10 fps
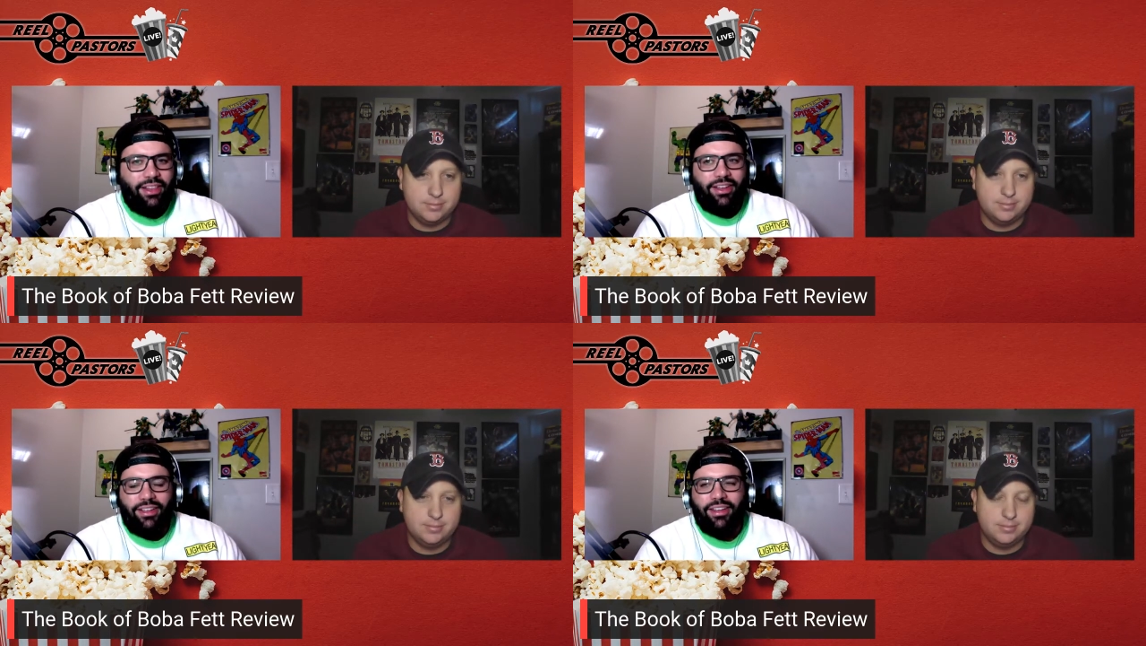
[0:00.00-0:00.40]

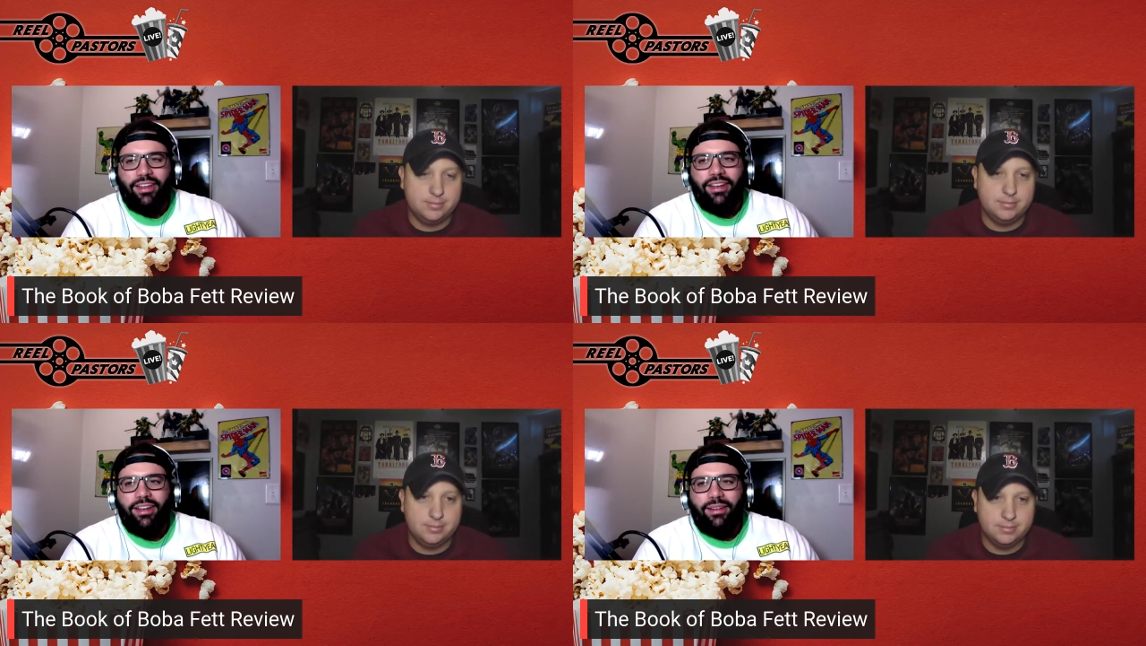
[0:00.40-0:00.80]
Speaker 1: Like,
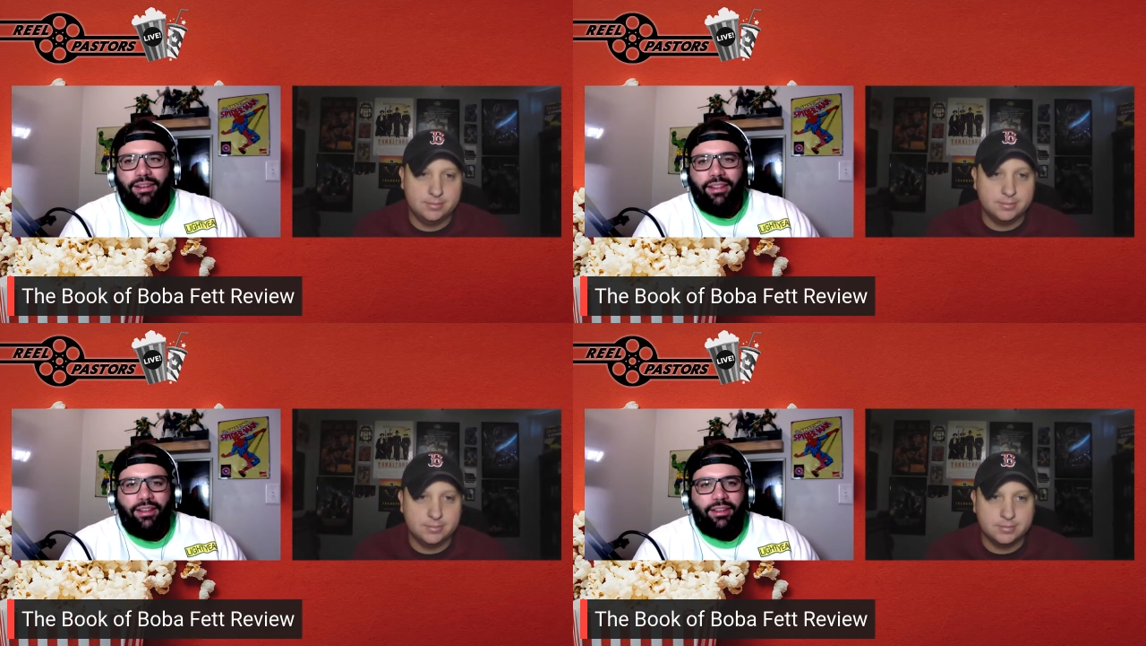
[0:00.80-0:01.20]

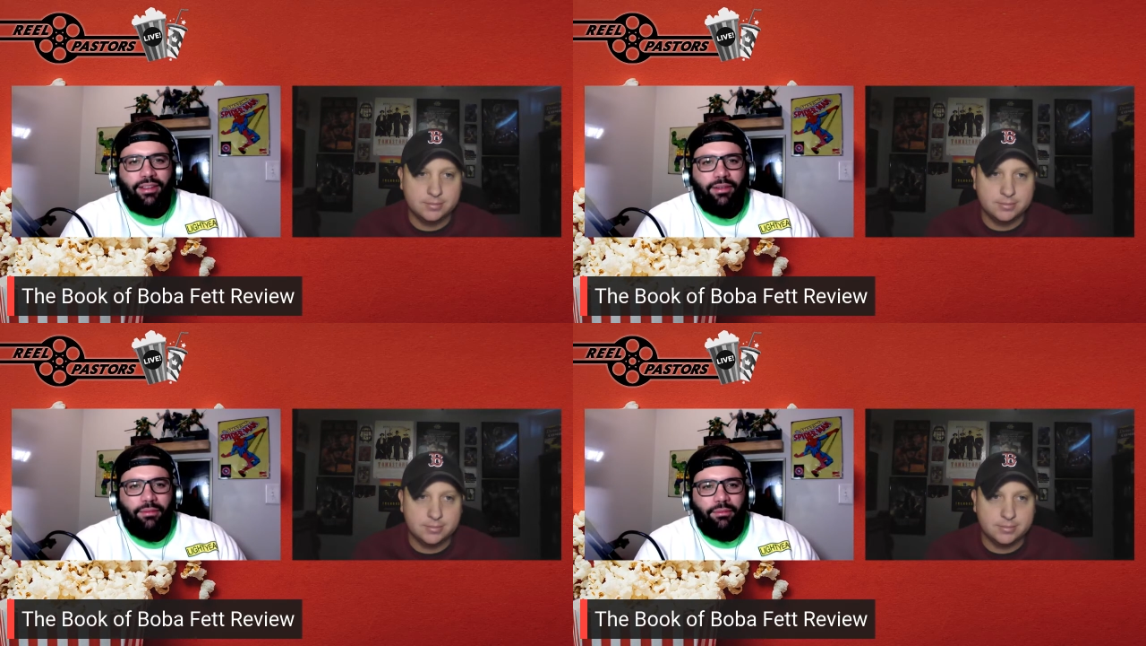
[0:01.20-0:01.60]
like
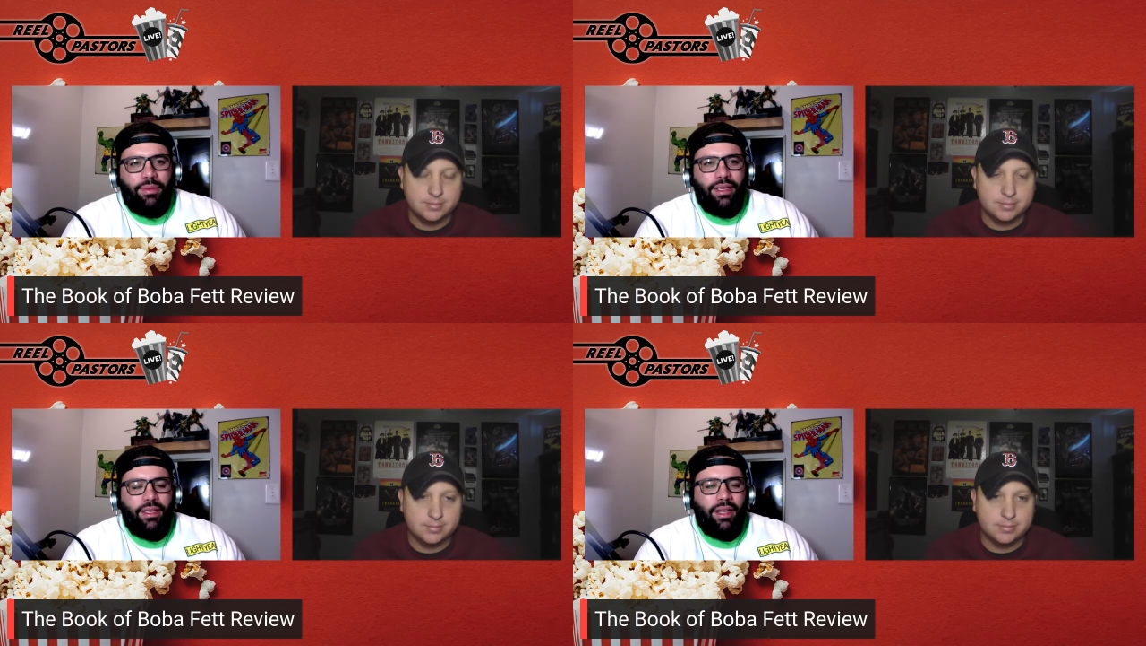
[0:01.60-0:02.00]

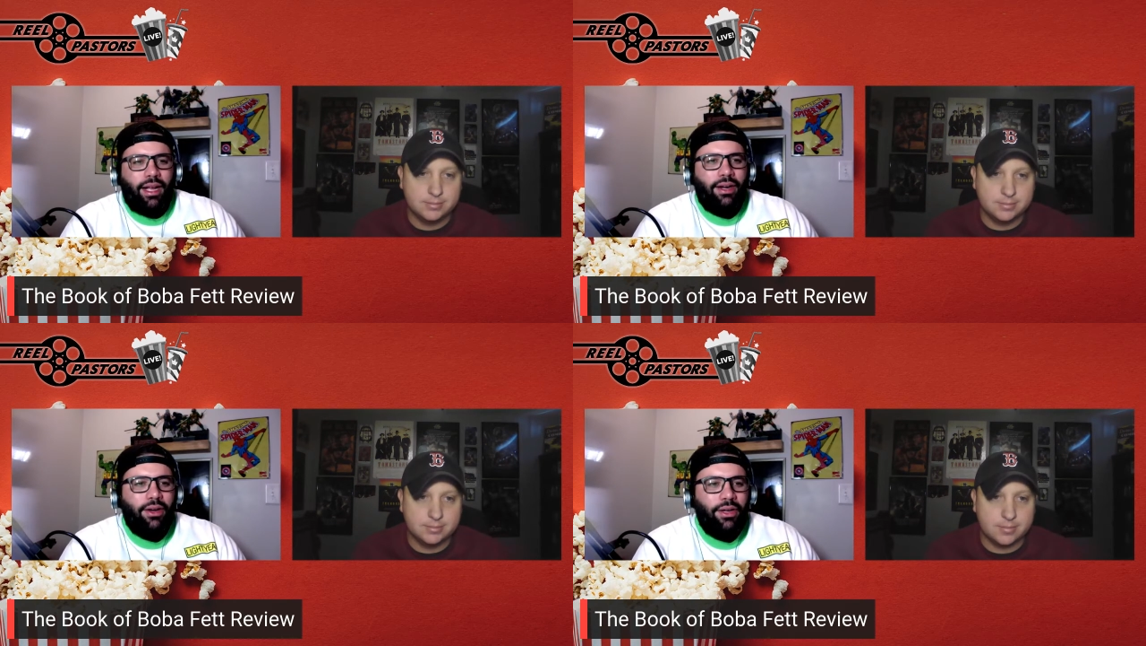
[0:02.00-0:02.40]
be like
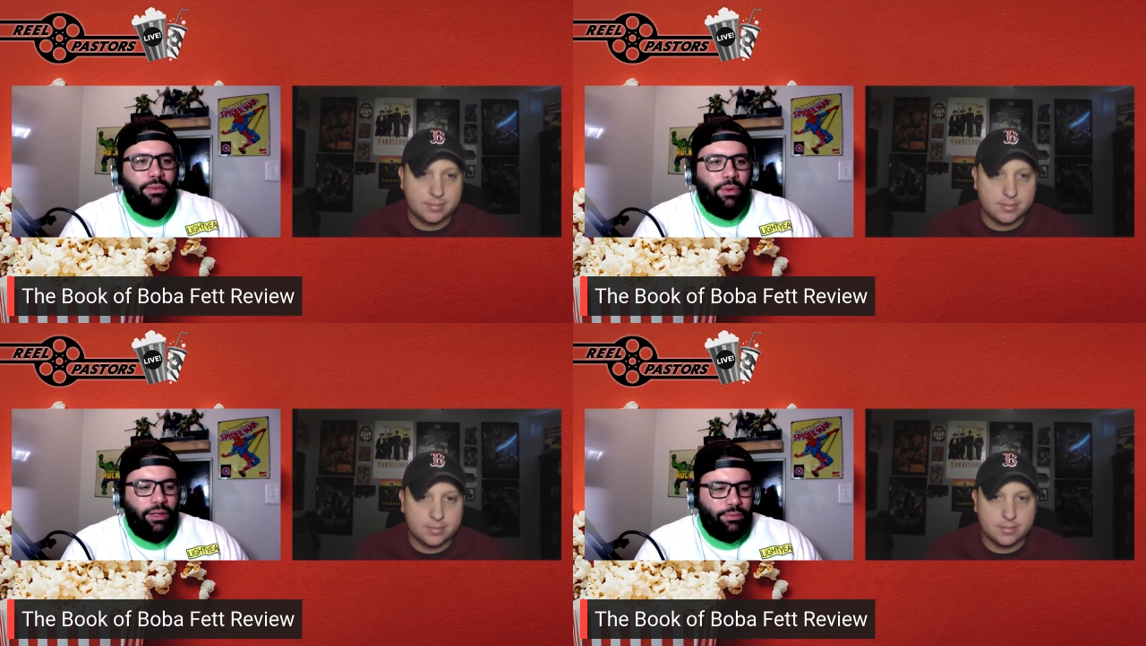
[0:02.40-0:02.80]
I know he
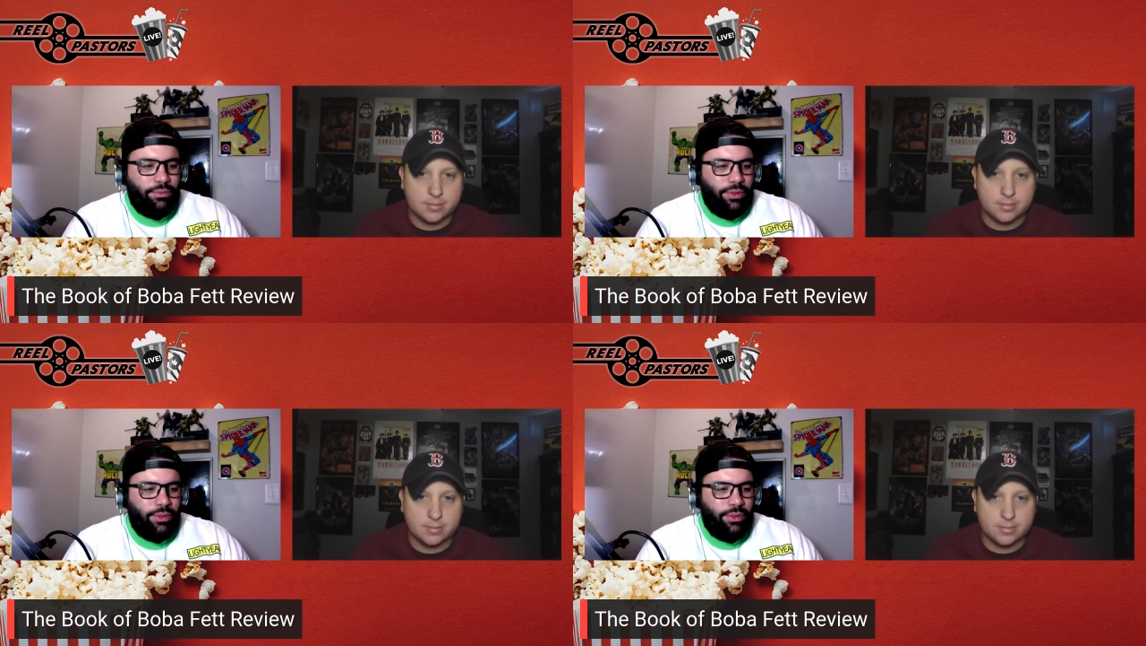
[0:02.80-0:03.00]
was